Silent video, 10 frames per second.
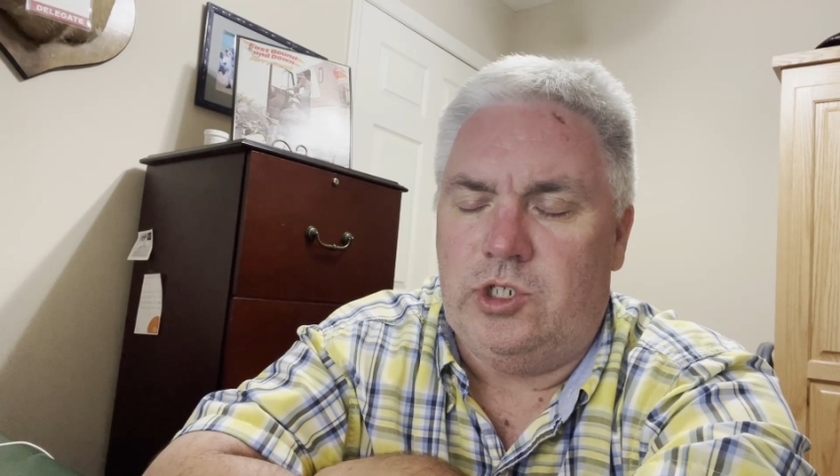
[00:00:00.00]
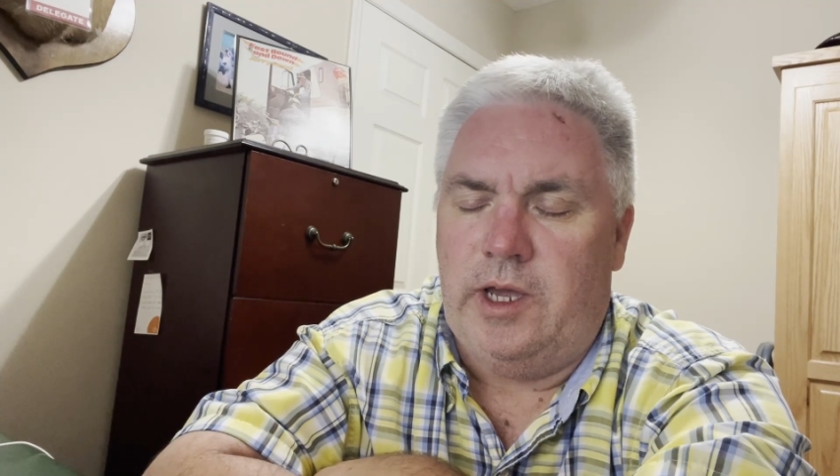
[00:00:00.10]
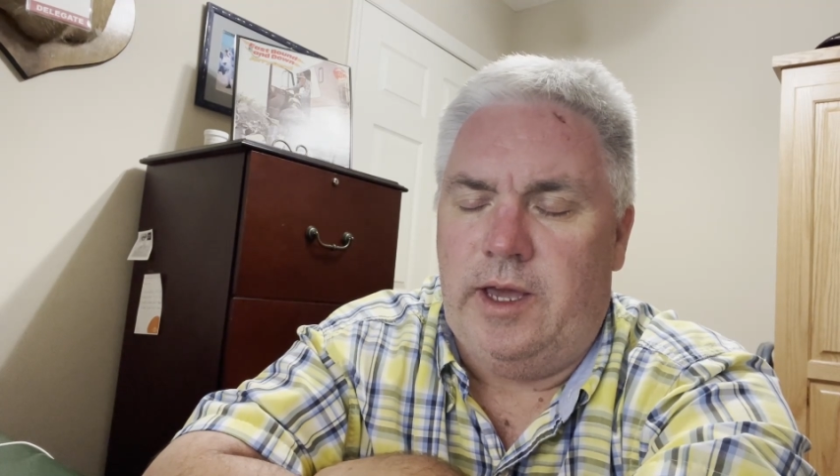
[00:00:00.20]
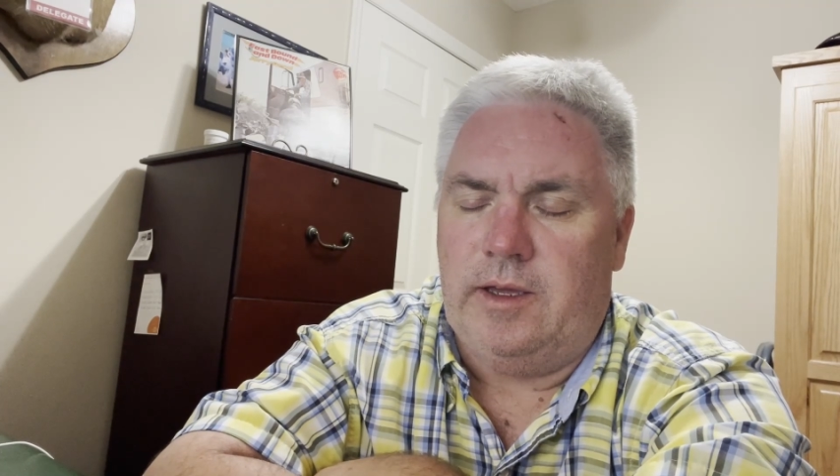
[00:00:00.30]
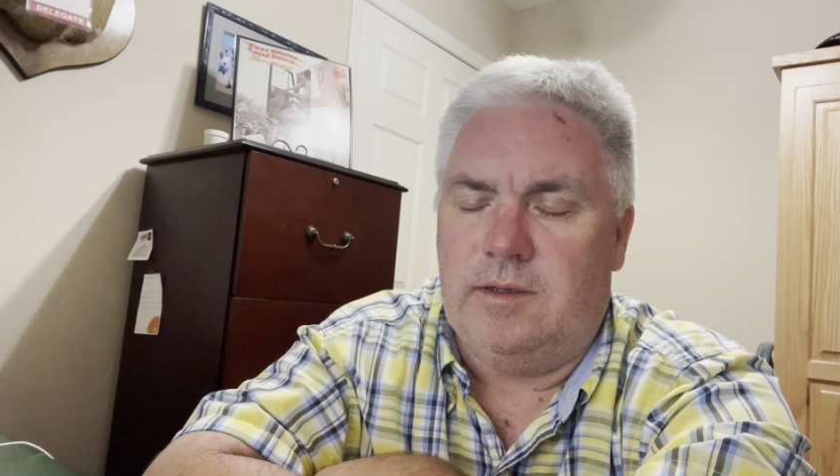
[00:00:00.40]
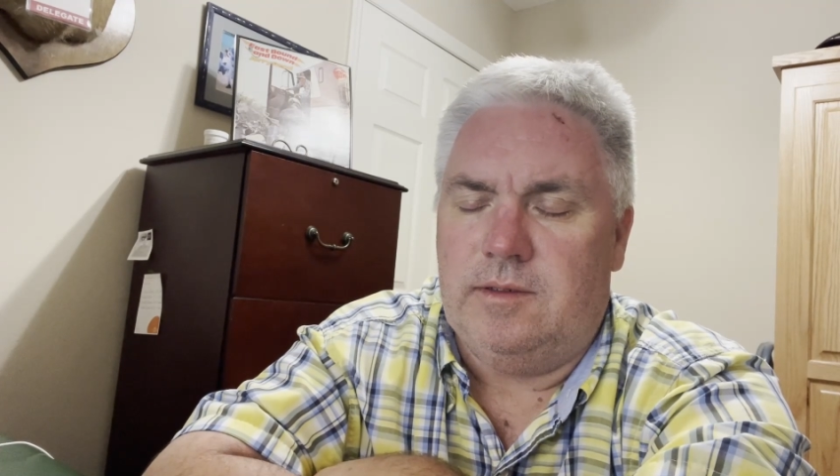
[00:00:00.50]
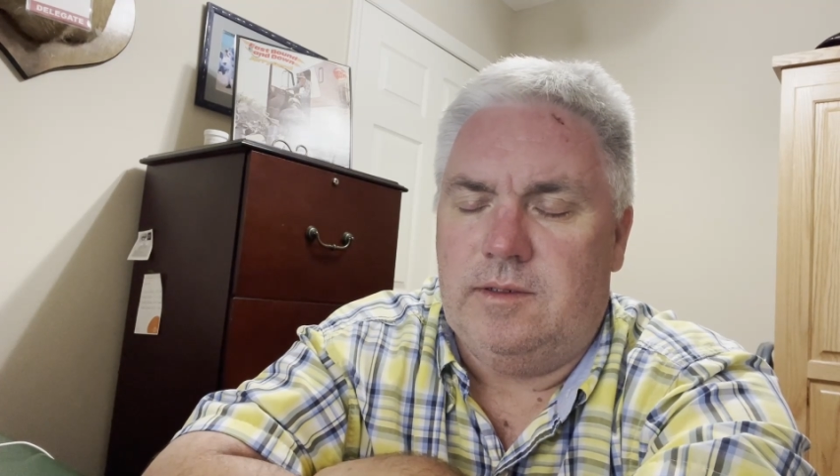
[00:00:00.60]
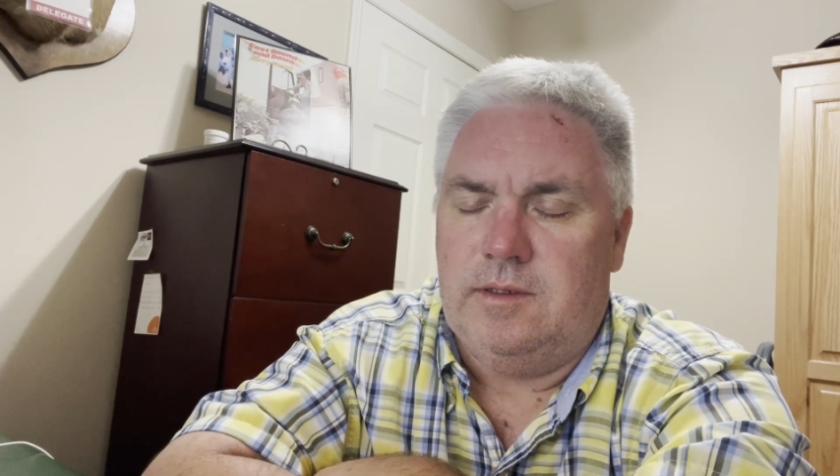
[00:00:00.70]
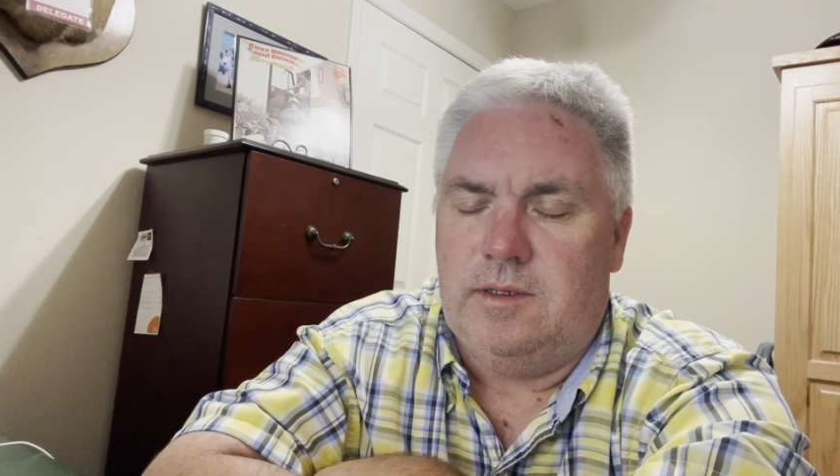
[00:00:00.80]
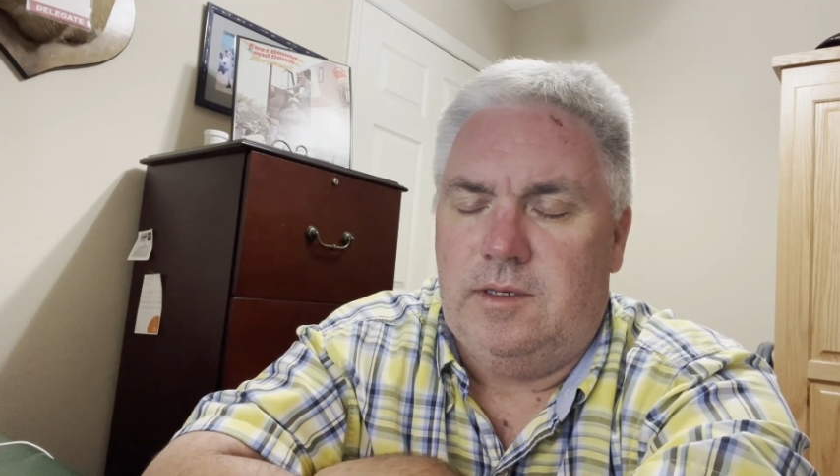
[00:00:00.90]
Jack,
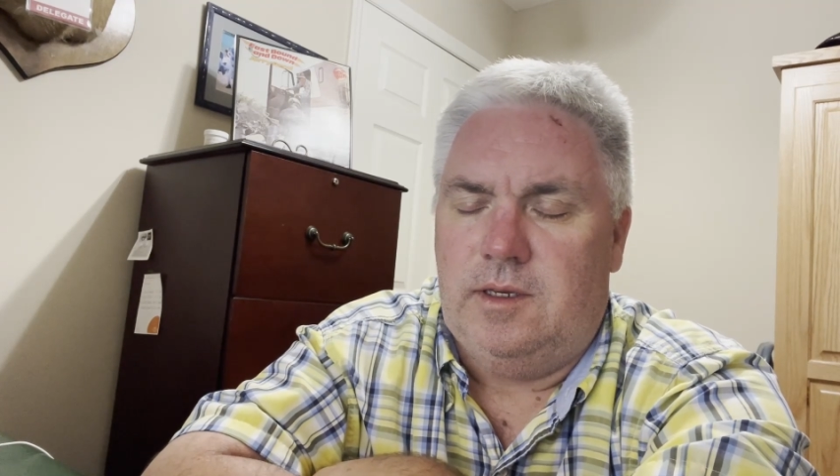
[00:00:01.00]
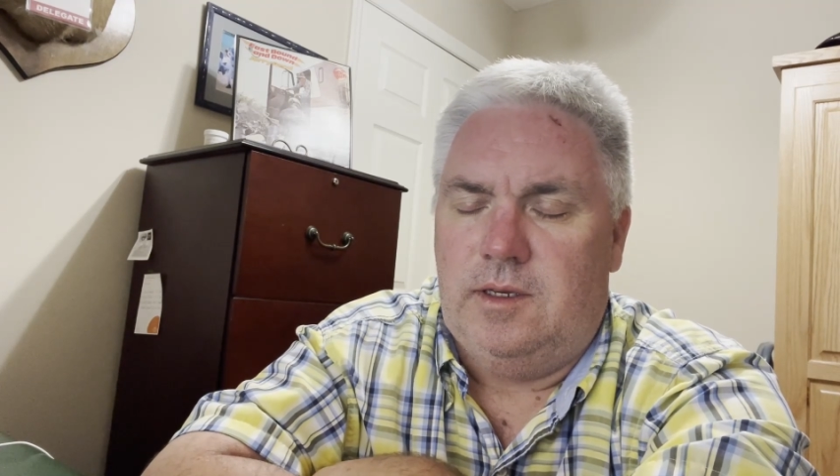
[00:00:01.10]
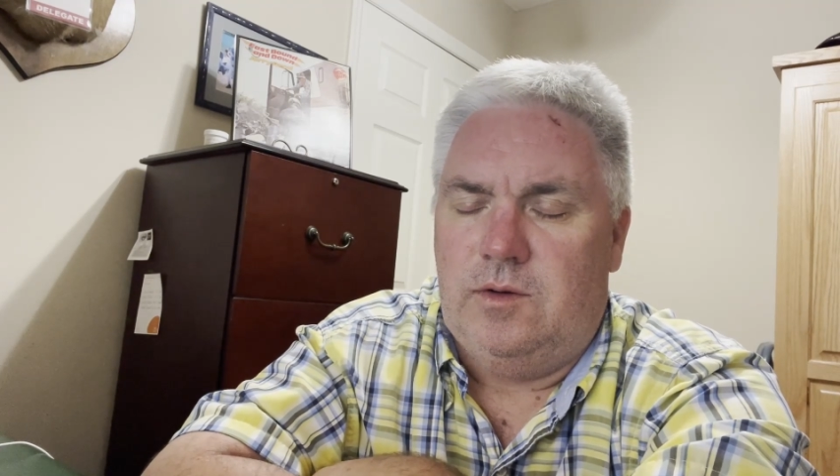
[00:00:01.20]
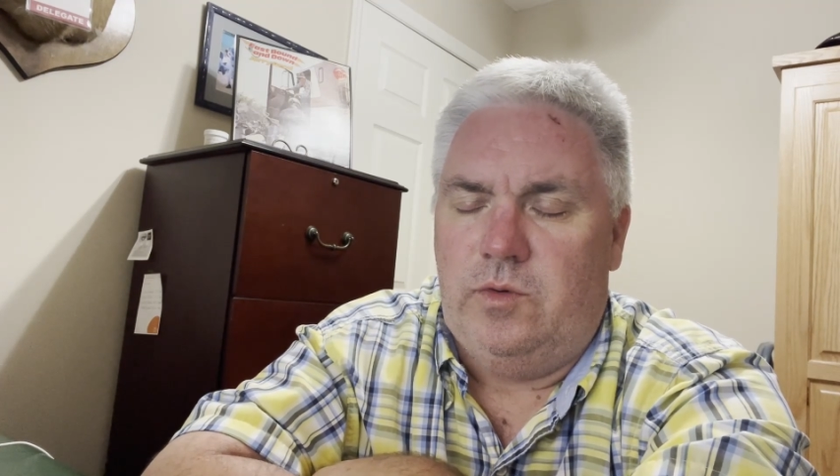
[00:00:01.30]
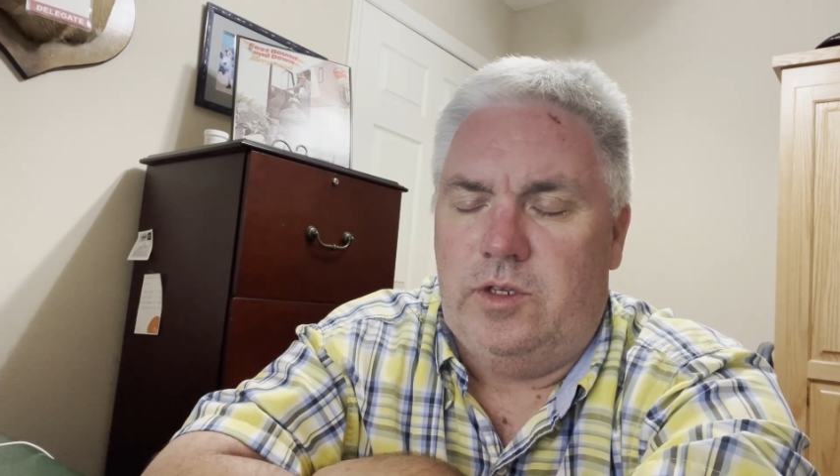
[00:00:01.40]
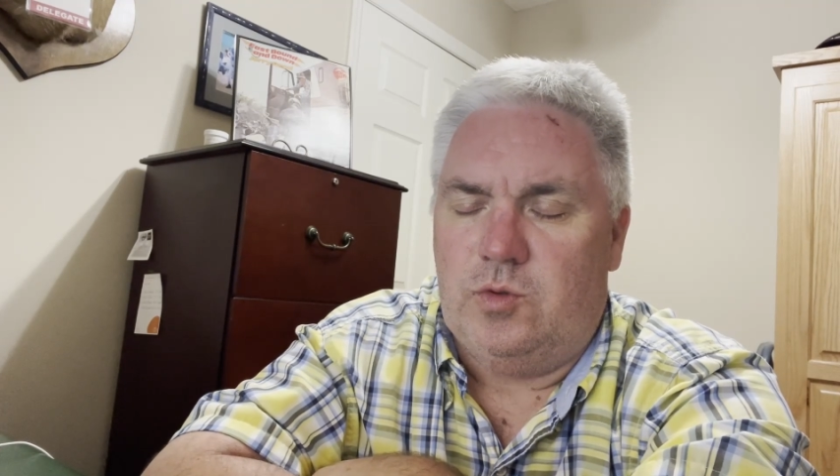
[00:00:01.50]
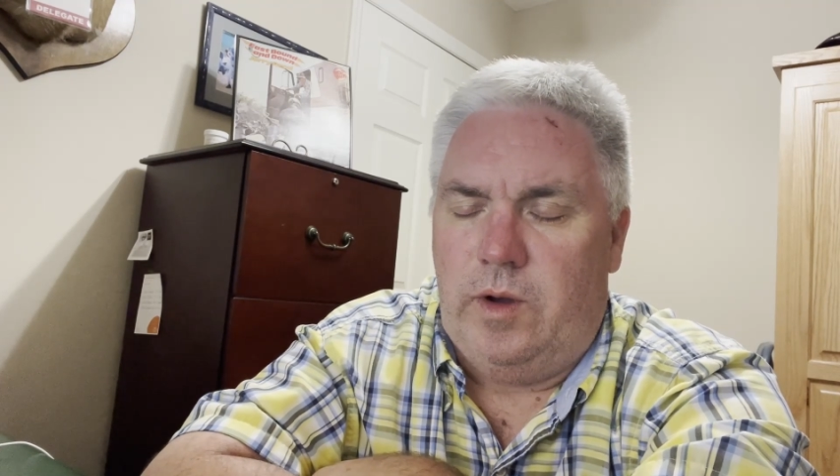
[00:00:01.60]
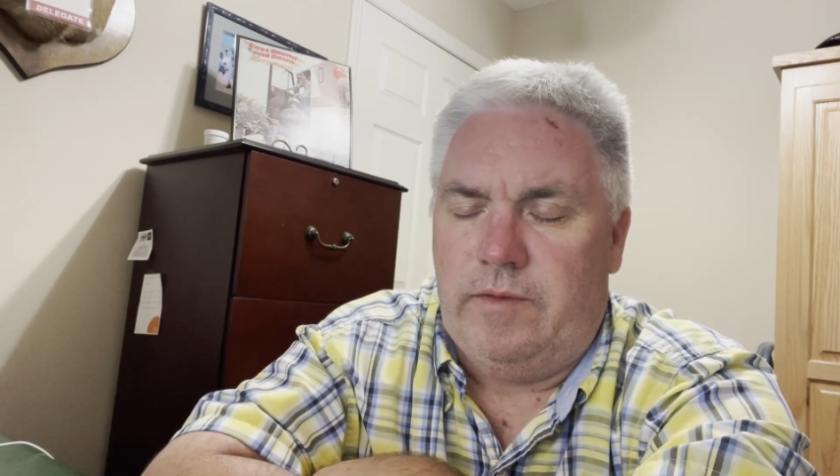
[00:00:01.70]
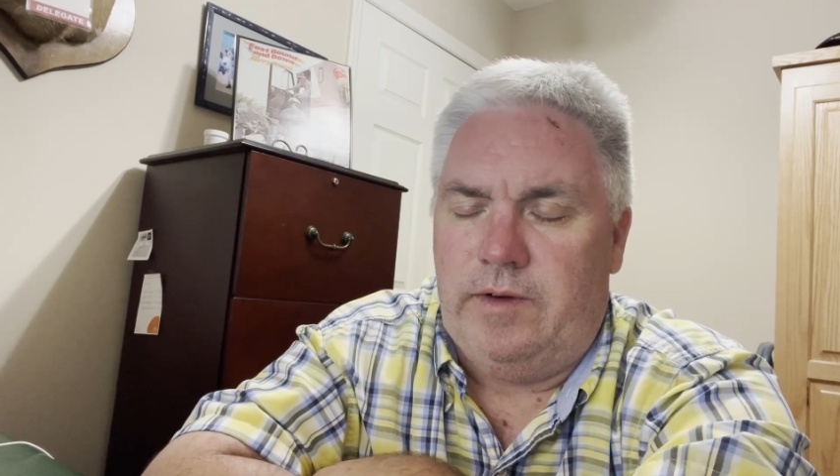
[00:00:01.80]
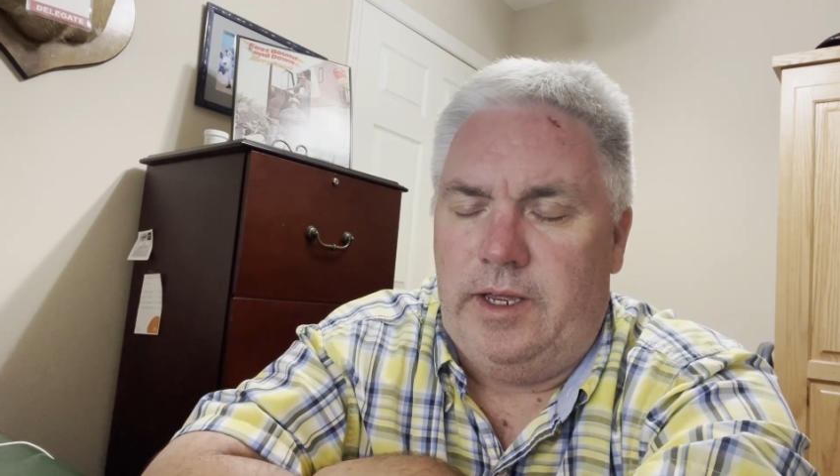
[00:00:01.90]
with his
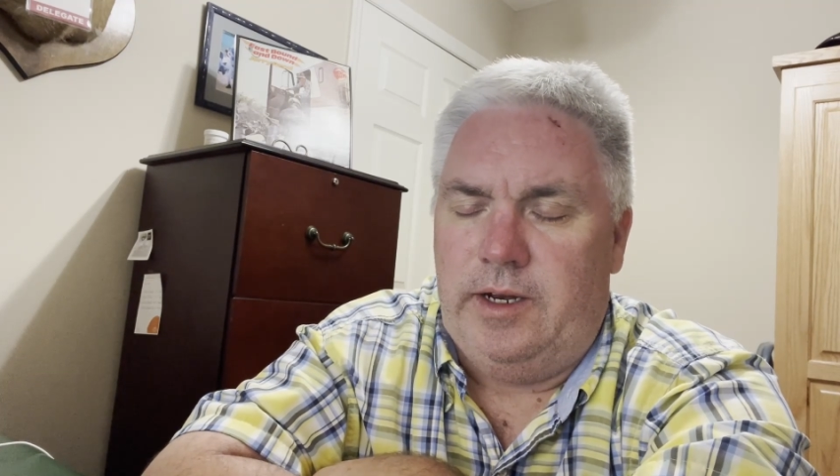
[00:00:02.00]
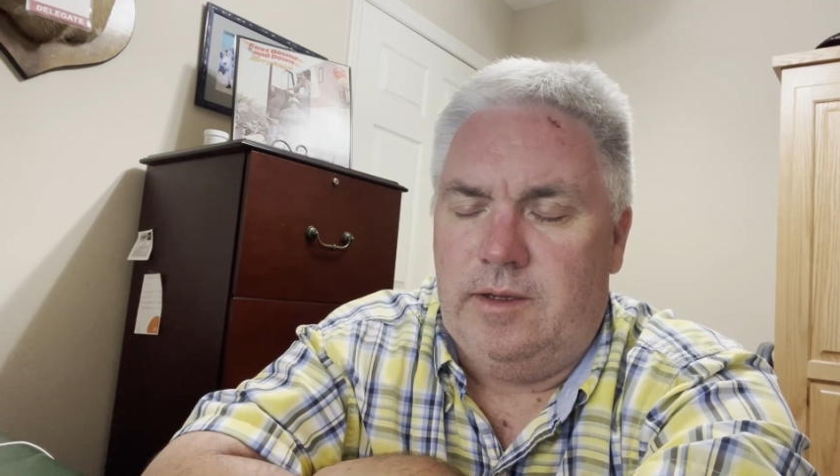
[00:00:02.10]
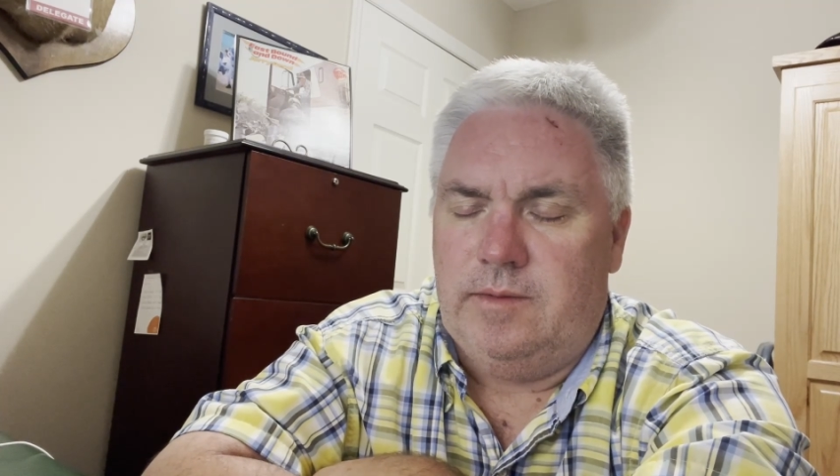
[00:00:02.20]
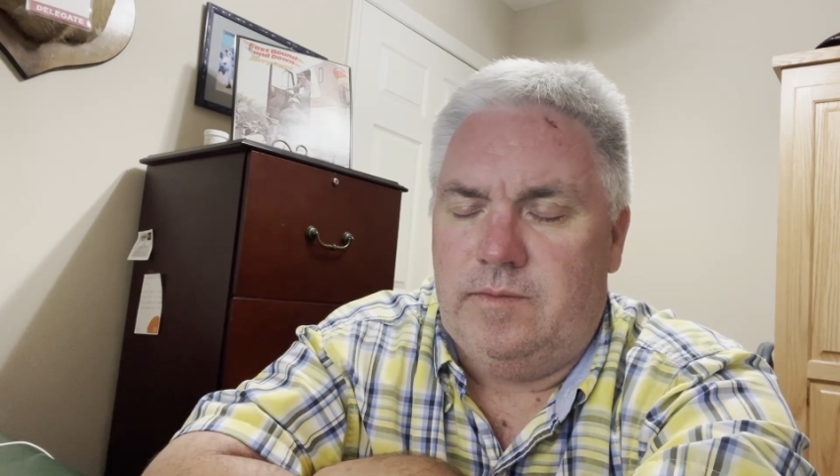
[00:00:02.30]
wife Dina.